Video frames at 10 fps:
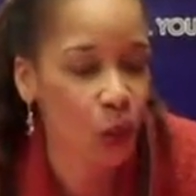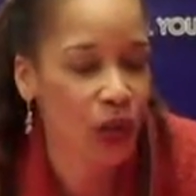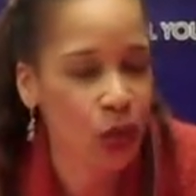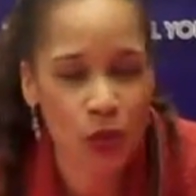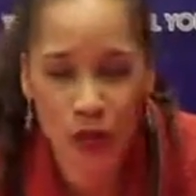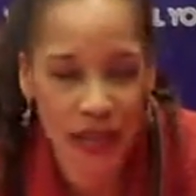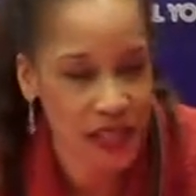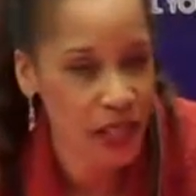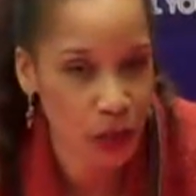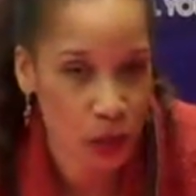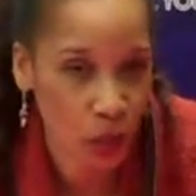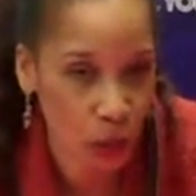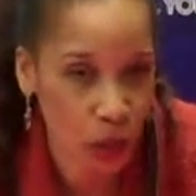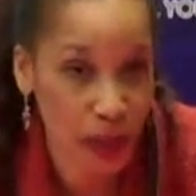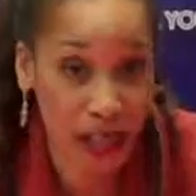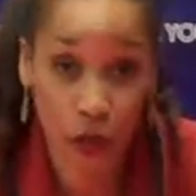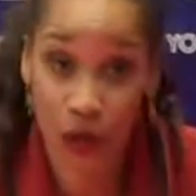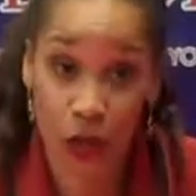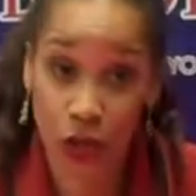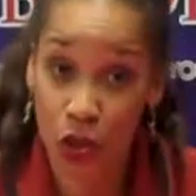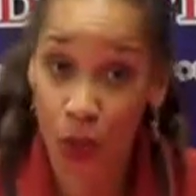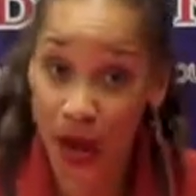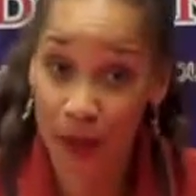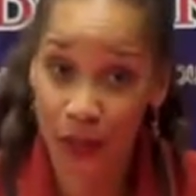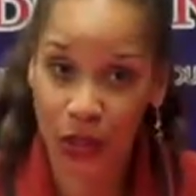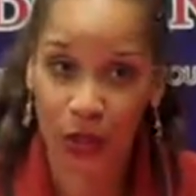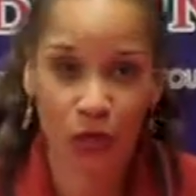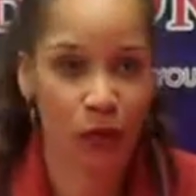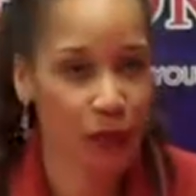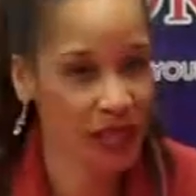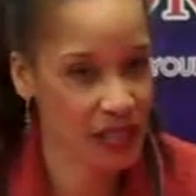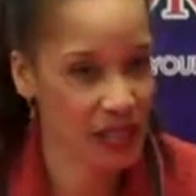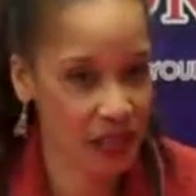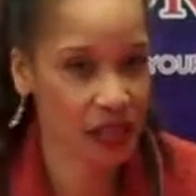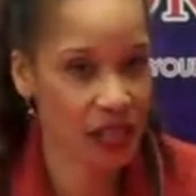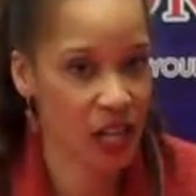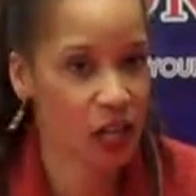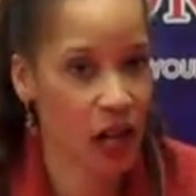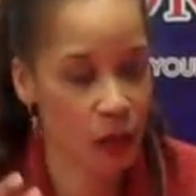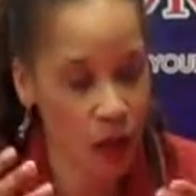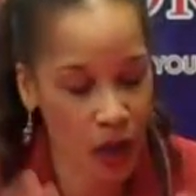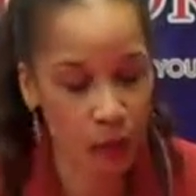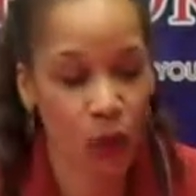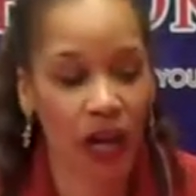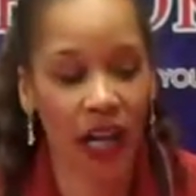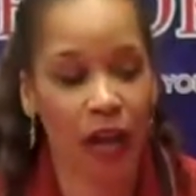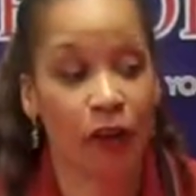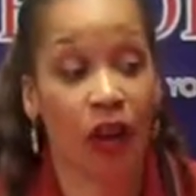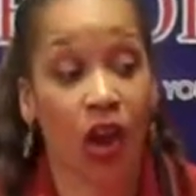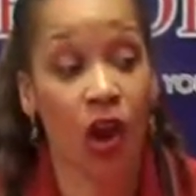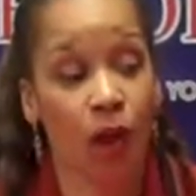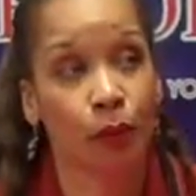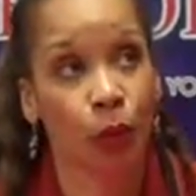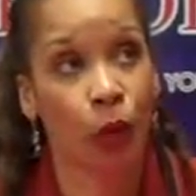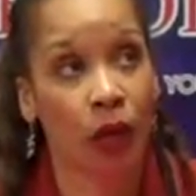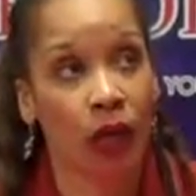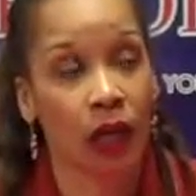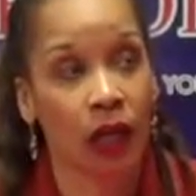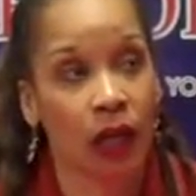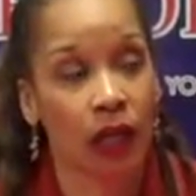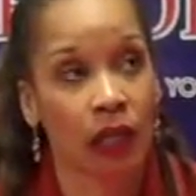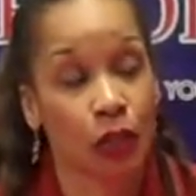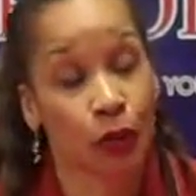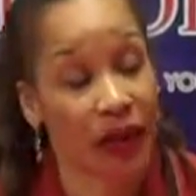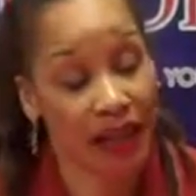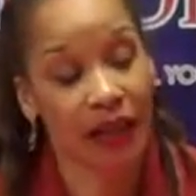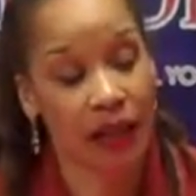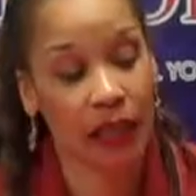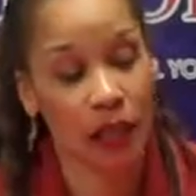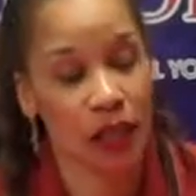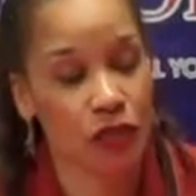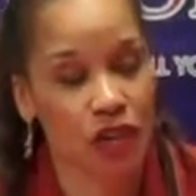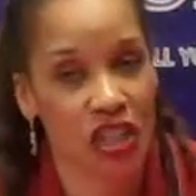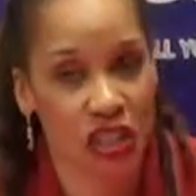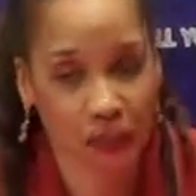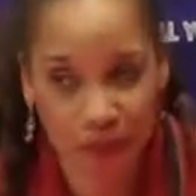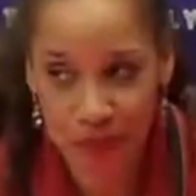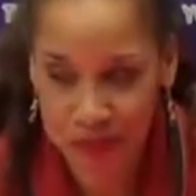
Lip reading: What are you trying to say to the world by the way you show up? So I really set the stage a lot more clear and a lot more directly in the introduction.